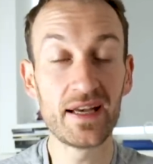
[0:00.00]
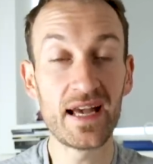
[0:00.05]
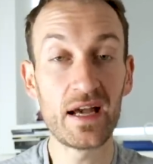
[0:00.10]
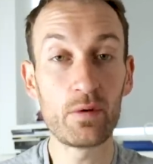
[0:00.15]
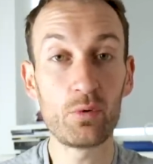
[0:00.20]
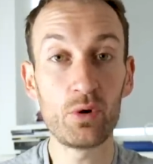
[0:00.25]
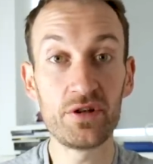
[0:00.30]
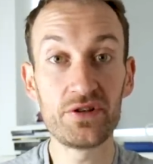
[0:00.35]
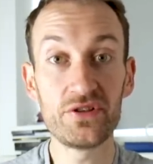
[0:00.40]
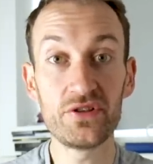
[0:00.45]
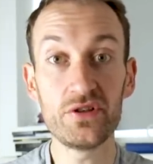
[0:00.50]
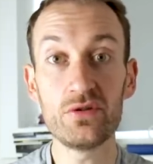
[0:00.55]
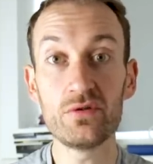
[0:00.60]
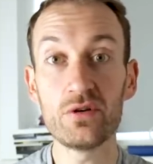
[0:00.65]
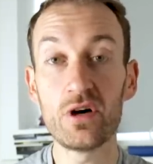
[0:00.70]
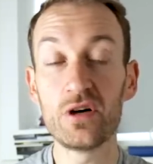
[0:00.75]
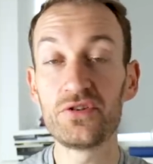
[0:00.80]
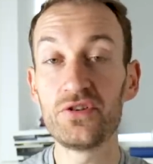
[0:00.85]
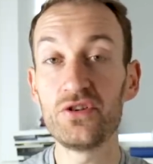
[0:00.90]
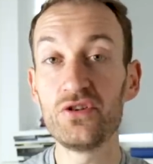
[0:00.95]
And when I
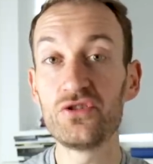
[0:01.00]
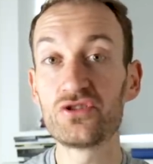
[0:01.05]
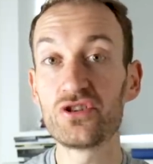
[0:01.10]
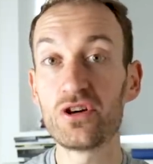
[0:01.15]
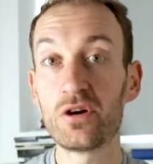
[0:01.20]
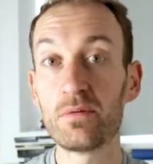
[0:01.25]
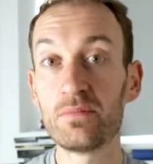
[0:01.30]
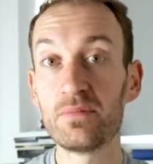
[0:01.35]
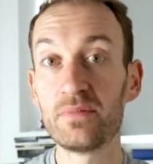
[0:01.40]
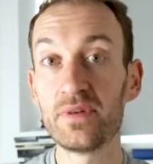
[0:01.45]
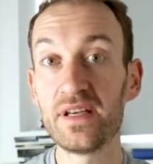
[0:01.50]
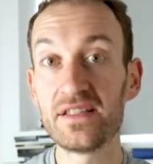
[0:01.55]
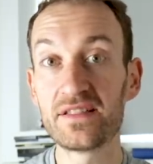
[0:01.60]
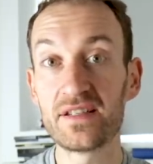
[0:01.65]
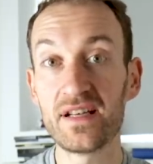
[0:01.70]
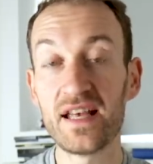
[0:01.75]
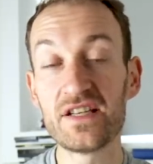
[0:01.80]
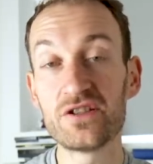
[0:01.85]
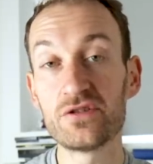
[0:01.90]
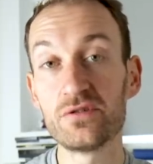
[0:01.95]
do, I'll do some
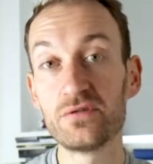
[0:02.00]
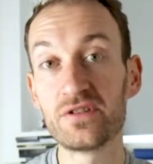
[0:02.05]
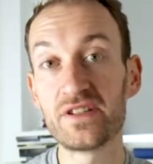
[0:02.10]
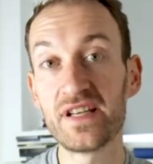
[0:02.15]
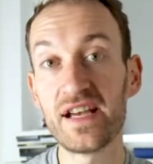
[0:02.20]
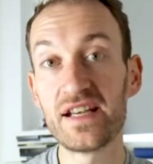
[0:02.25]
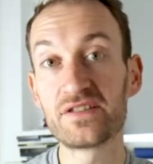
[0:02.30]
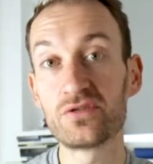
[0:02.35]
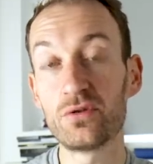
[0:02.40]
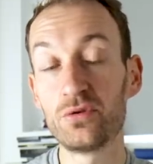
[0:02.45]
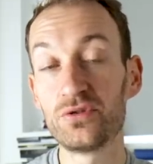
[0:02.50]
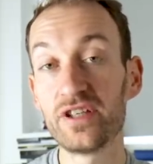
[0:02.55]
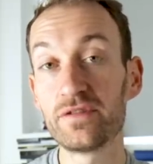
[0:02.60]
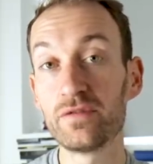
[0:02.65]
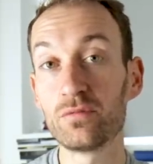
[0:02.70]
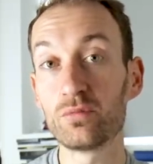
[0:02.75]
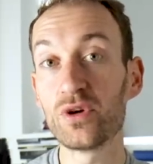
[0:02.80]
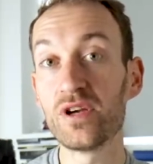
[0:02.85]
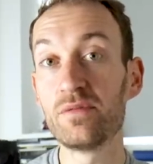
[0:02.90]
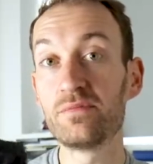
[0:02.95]
insulation tests on
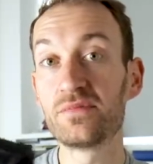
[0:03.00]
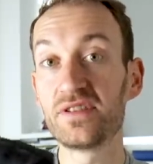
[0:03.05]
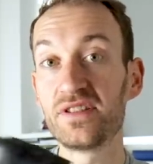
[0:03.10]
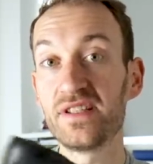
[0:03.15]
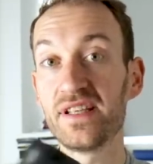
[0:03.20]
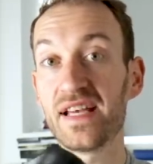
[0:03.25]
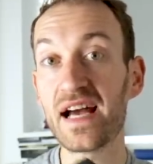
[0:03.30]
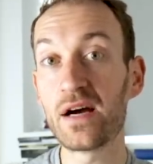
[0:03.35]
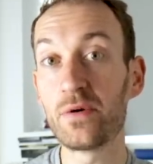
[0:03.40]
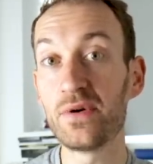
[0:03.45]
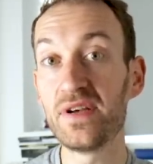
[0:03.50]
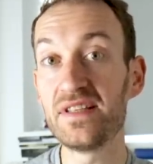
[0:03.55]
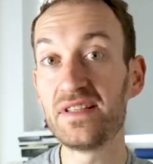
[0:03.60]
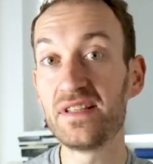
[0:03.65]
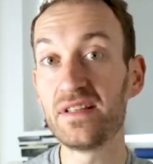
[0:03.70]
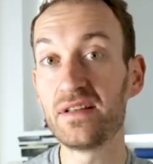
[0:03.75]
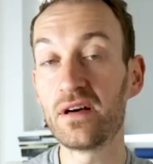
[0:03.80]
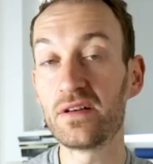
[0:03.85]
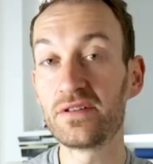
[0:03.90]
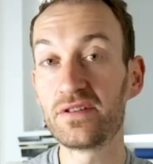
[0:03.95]
different rims to see how
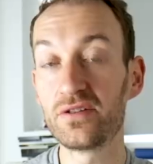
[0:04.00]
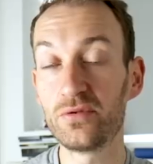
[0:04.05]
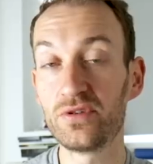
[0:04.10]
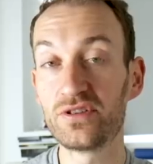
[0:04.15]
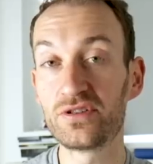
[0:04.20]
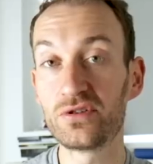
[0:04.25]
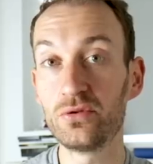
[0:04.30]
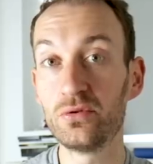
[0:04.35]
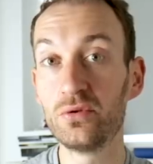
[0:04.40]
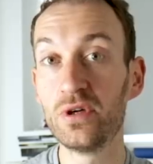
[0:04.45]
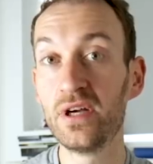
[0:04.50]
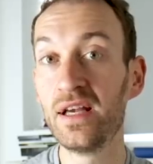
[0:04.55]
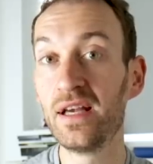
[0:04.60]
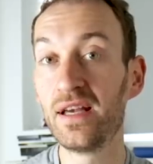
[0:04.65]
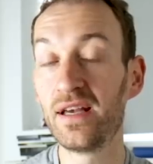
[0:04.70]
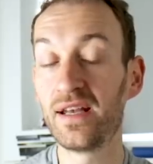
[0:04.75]
easy they are to install